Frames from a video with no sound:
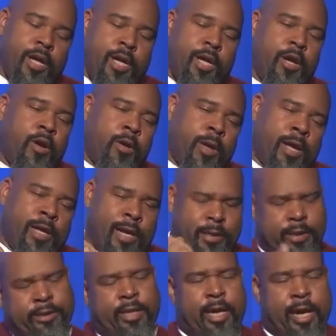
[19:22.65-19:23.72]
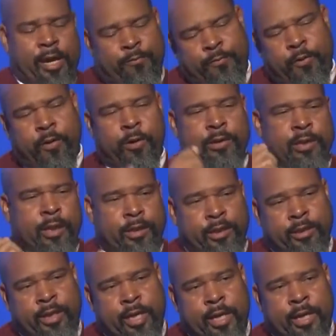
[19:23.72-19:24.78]
you know, I like this candidate first, like
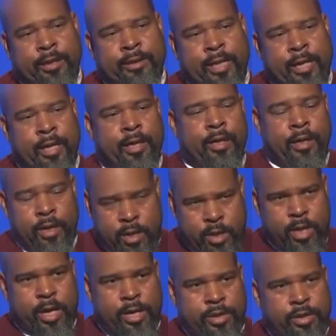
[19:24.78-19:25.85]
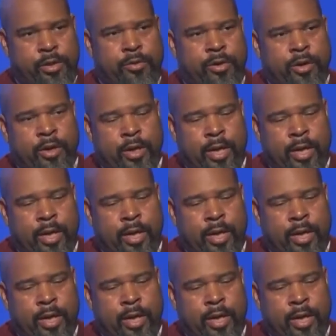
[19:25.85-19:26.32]
this candidate second, and so on.